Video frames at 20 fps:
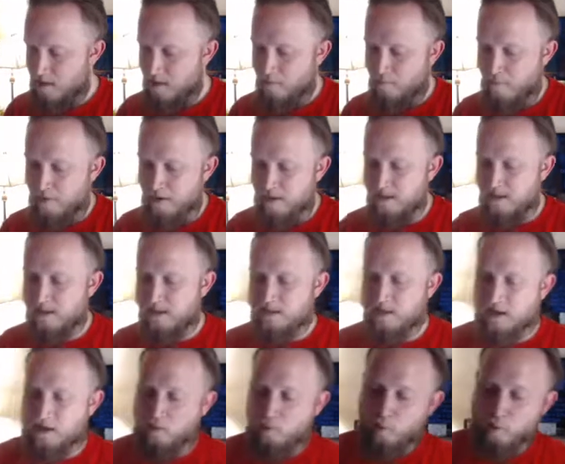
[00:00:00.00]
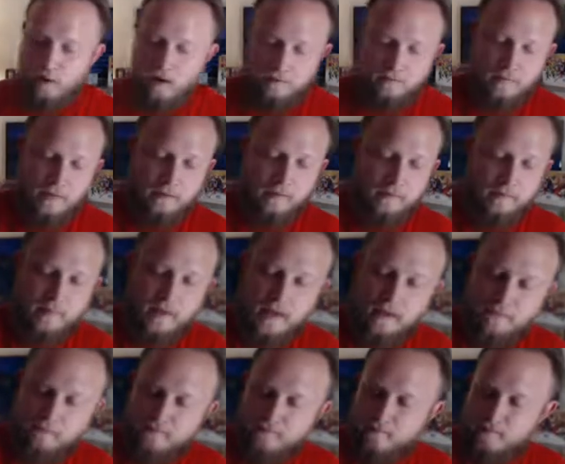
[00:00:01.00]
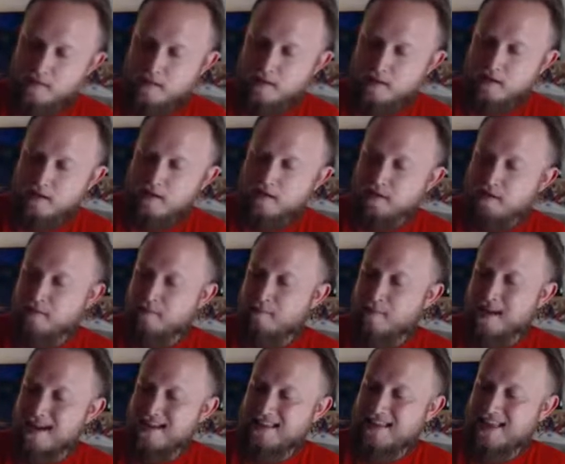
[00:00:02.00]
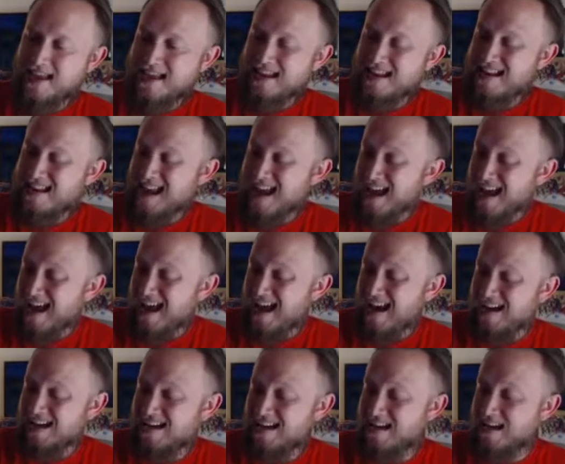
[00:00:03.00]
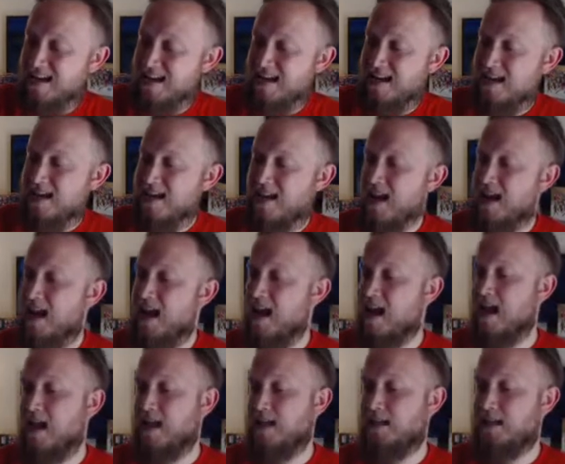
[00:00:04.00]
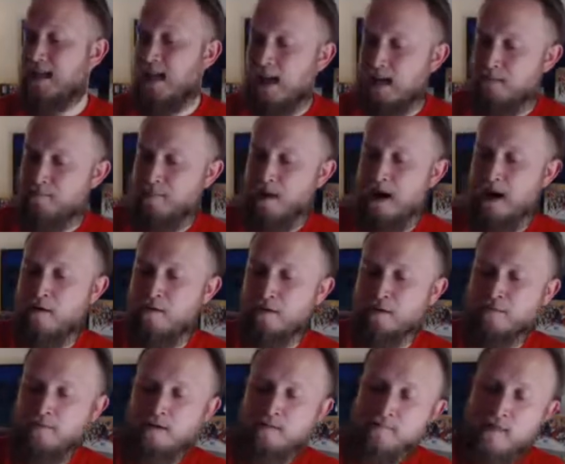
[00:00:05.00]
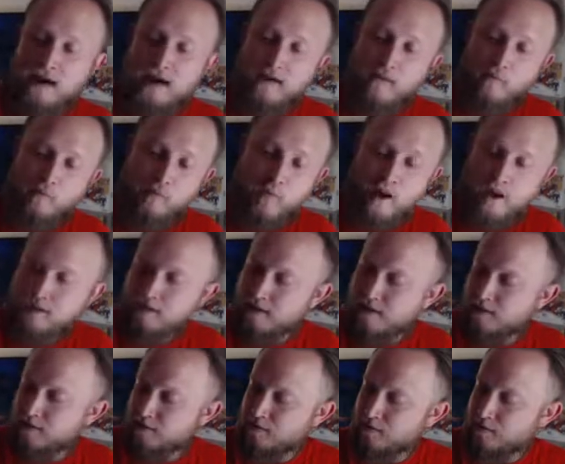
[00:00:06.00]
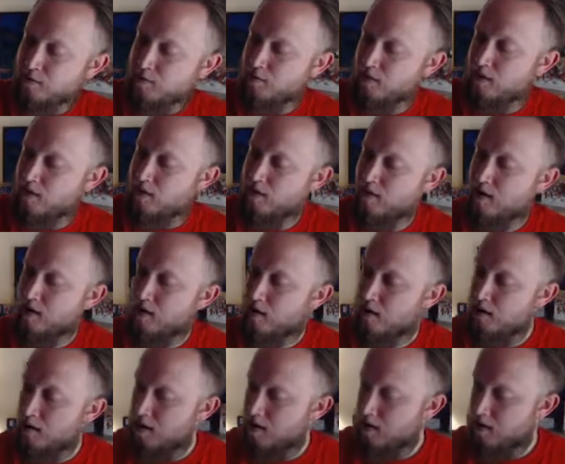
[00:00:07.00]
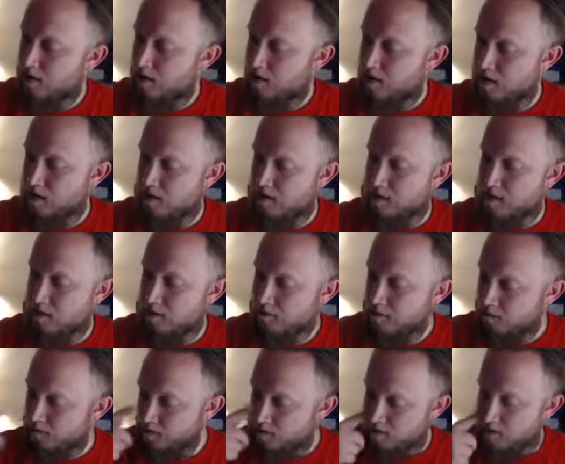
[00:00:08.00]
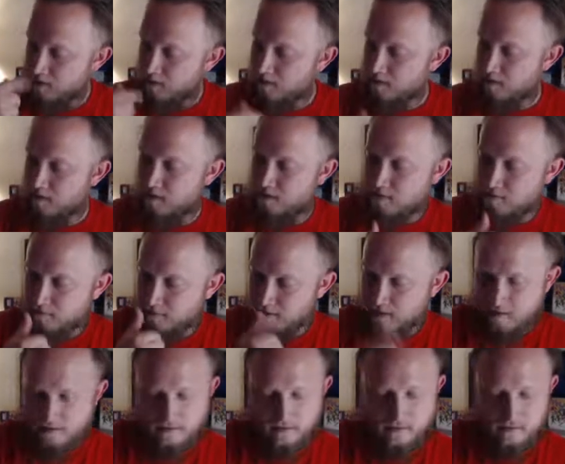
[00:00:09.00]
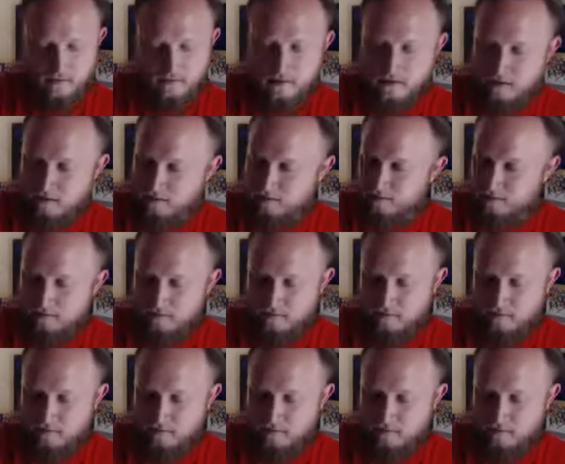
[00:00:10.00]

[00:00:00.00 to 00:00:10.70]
we're going to discard 1 Bumblebee to make that 9 a 10 power, so we can buy White Lantern Core, or, you know what? No.